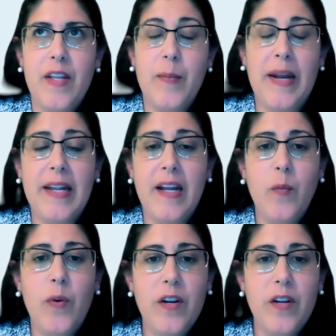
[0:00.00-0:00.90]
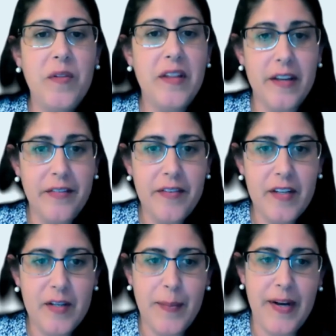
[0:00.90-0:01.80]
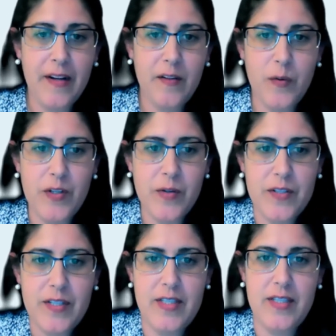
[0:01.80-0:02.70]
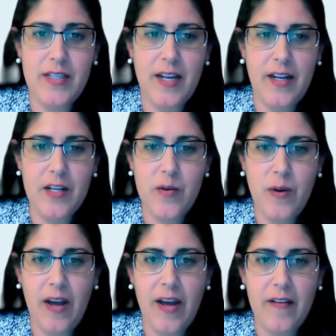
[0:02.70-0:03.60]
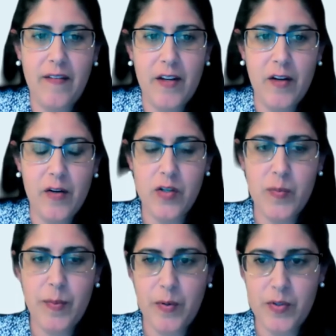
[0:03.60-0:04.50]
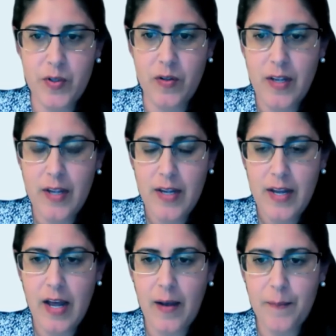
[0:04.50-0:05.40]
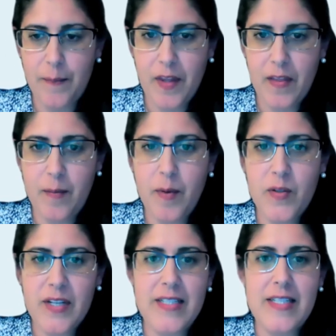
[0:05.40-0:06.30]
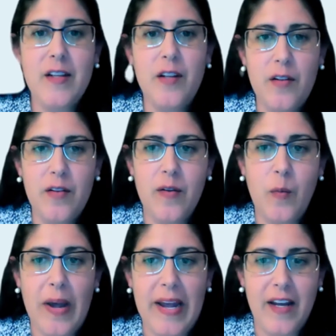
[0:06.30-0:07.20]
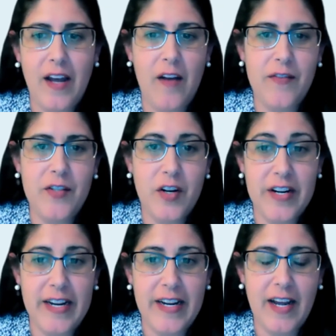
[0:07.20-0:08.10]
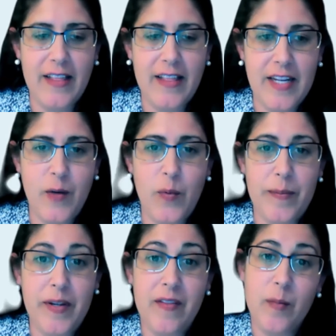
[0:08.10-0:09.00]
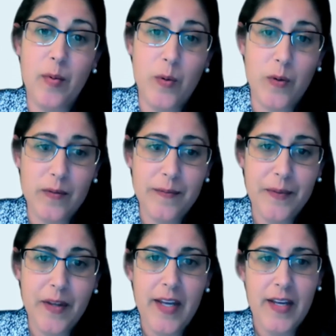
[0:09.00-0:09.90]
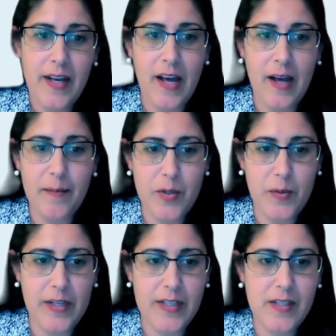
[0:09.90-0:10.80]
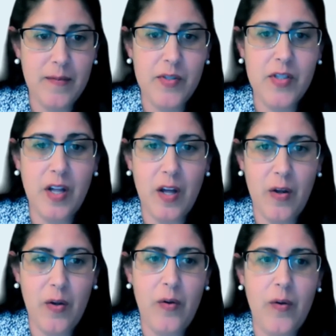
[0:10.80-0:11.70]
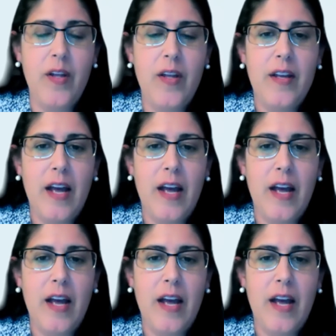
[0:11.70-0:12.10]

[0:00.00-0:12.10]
depending on where you live and depending on the resources that you have at your disposal, the most ideal way of starting, I think, would be in the pool, doing some slow,